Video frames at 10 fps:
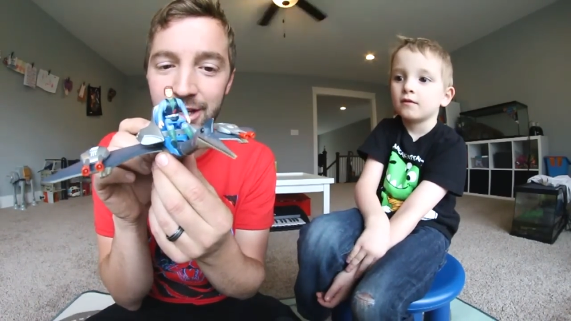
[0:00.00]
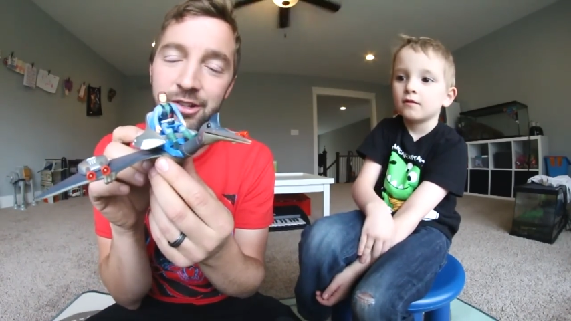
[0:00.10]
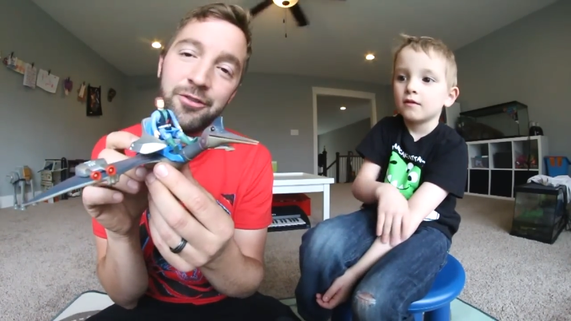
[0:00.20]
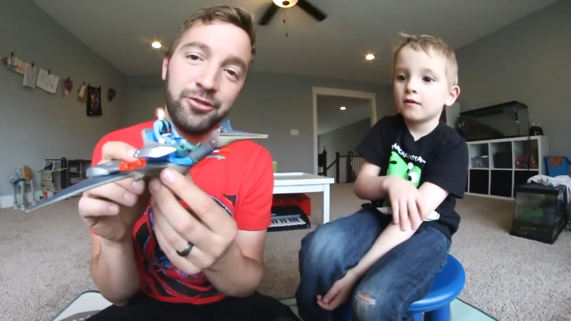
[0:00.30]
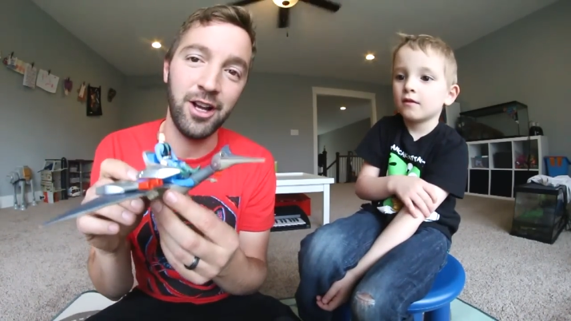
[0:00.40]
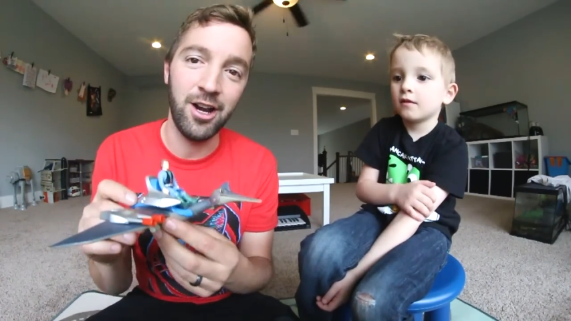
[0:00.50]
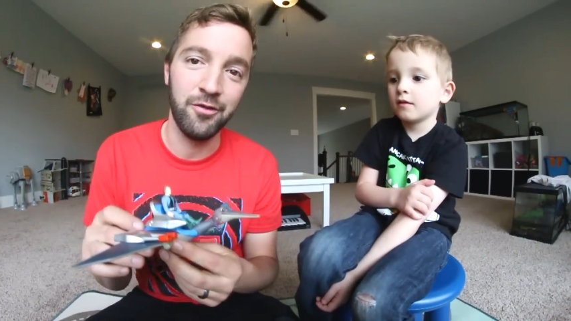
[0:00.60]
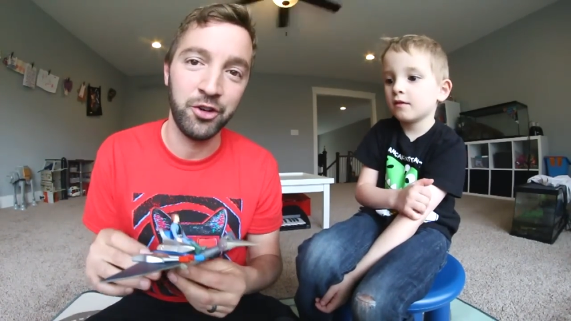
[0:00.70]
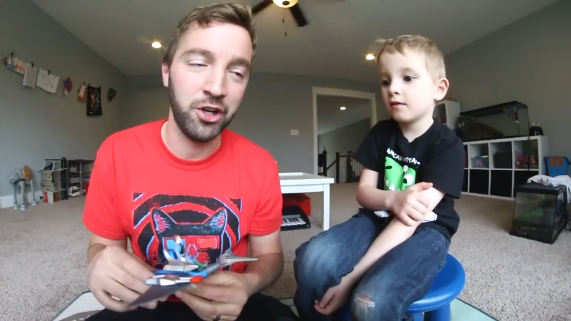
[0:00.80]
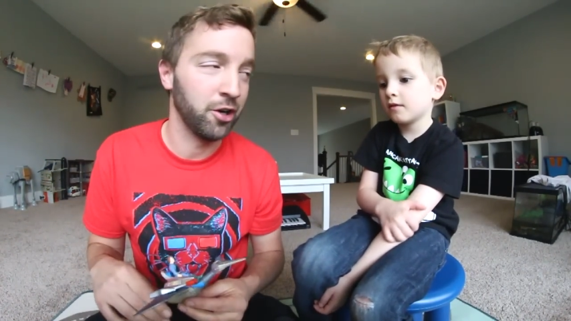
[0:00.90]
Speaker 1: He's going to fly
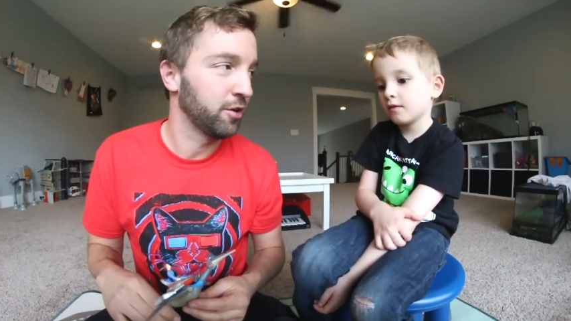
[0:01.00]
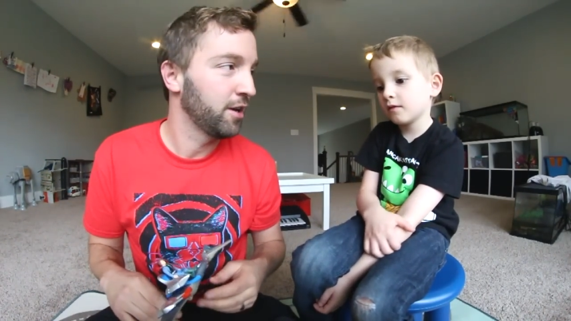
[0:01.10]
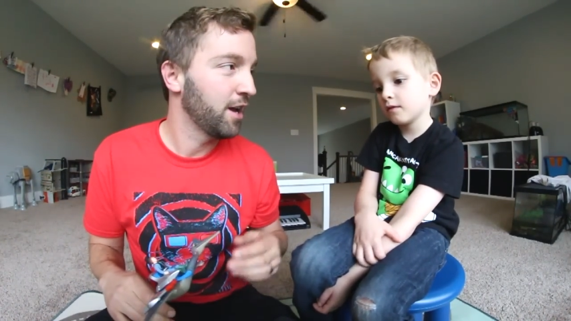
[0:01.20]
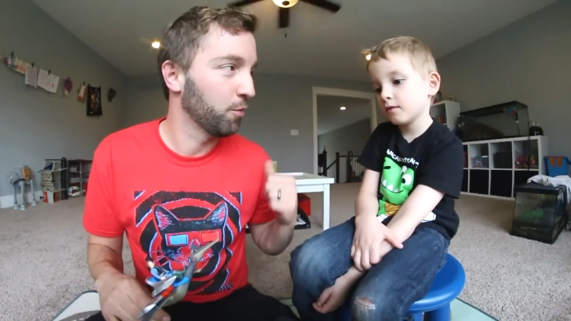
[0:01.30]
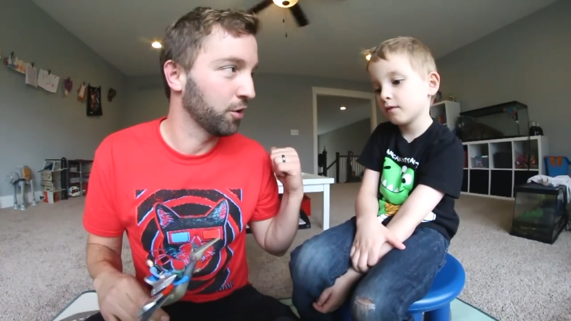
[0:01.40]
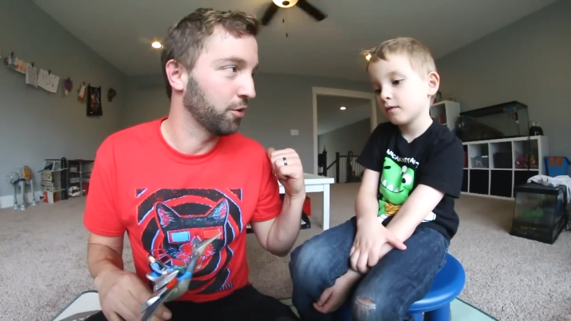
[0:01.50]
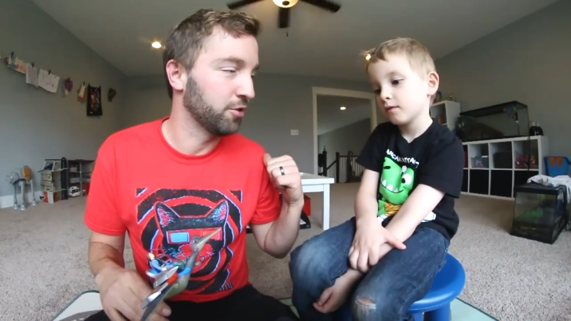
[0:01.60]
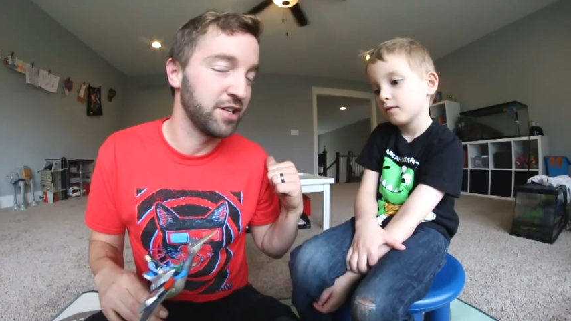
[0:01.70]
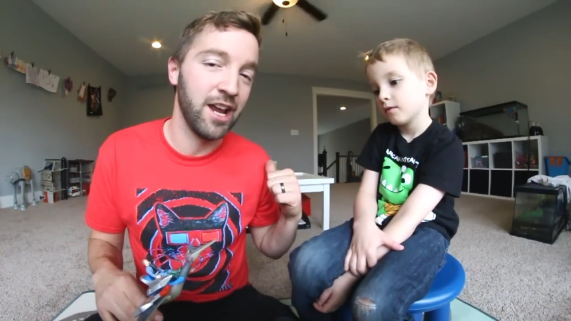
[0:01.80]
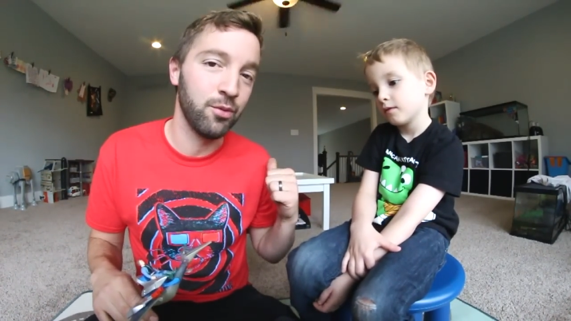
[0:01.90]
over here, and we're going to
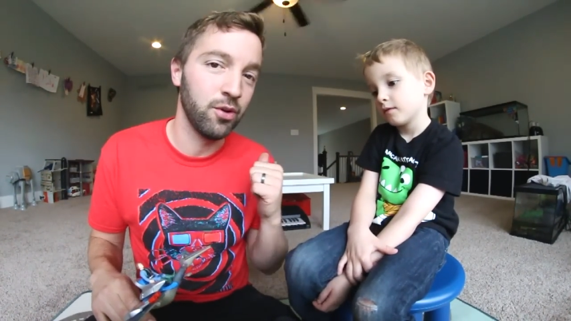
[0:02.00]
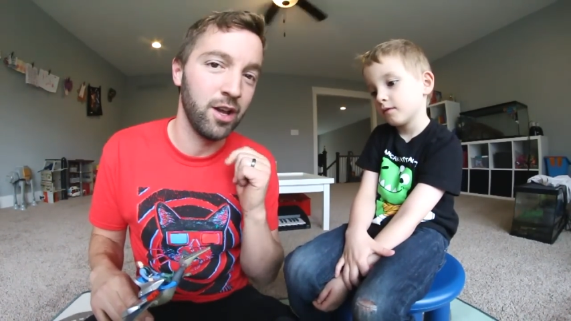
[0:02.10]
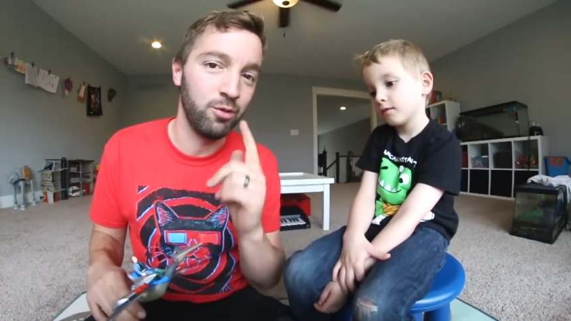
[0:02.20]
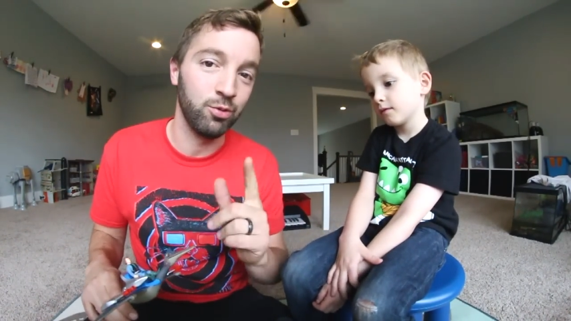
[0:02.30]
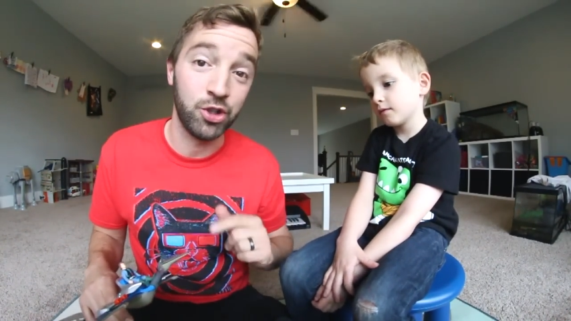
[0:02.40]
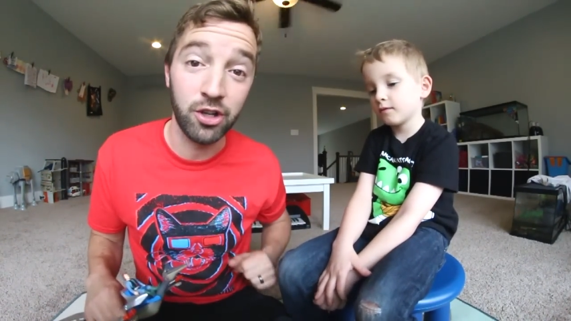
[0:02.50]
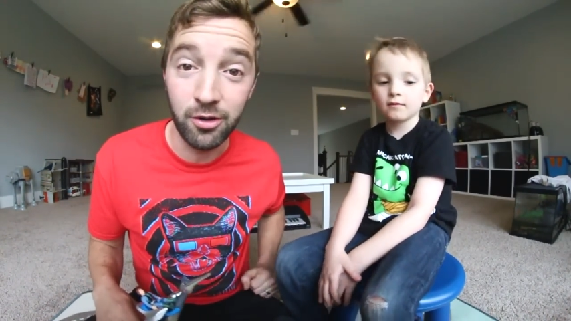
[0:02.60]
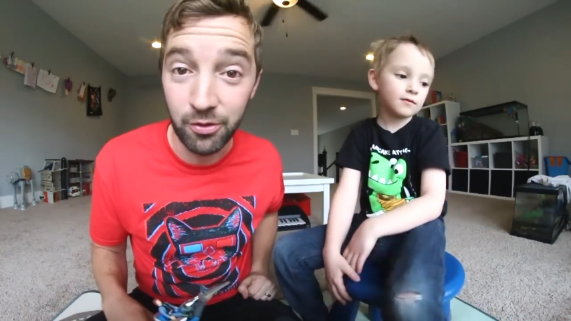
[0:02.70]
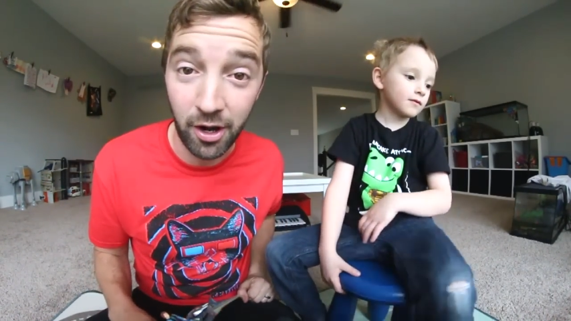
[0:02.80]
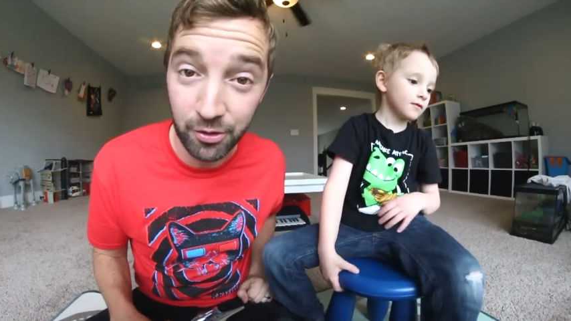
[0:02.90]
the table, and we will show
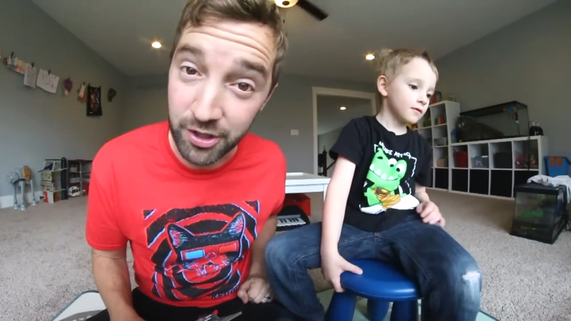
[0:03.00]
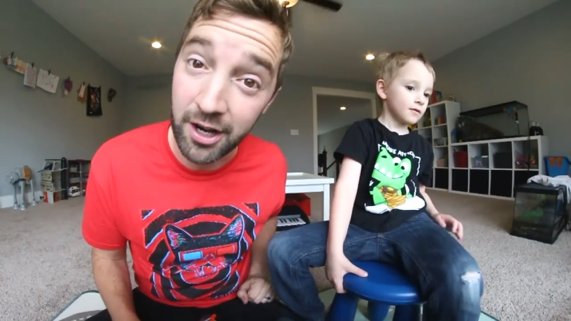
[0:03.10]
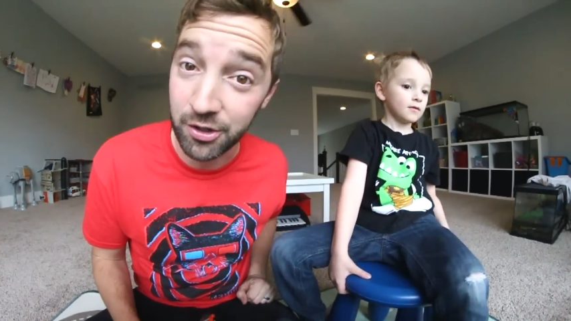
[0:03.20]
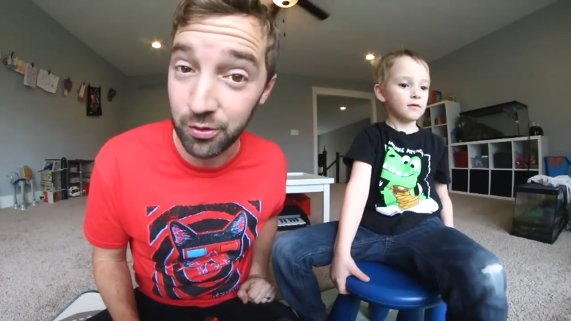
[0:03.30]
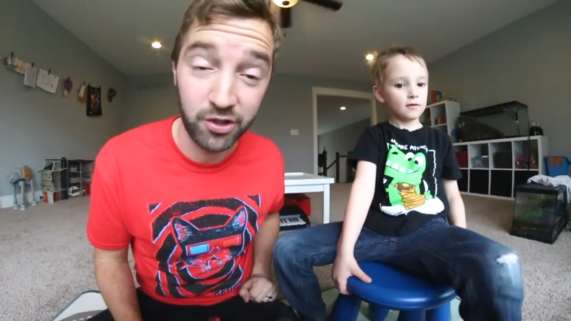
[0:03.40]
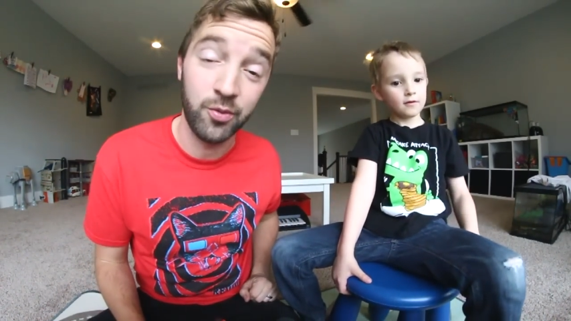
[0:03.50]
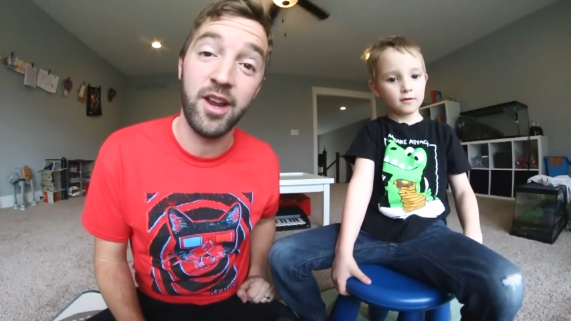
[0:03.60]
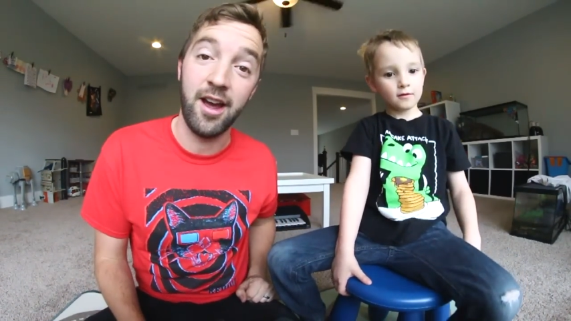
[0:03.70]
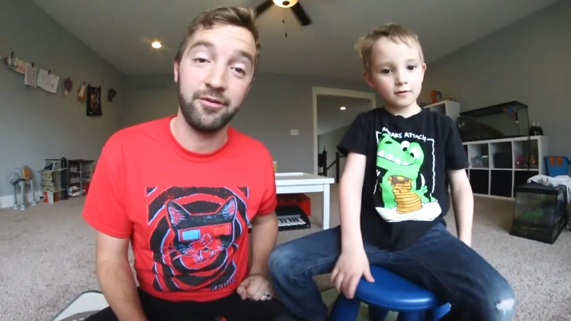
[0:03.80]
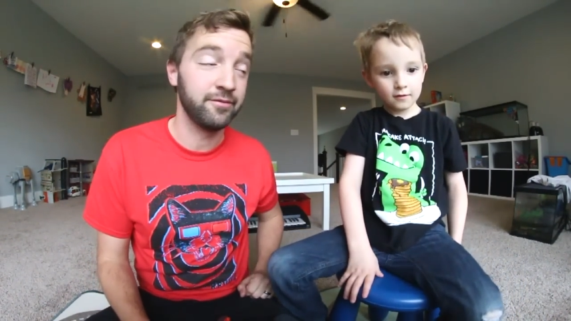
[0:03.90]
you the other dinosaurs that we
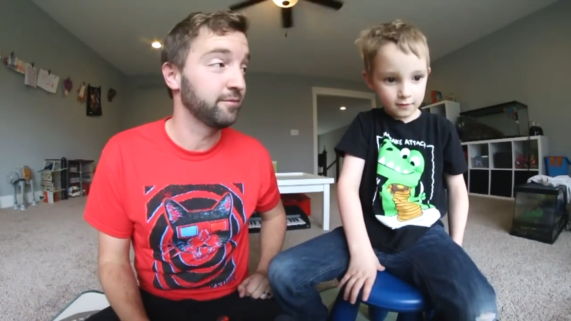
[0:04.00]
have.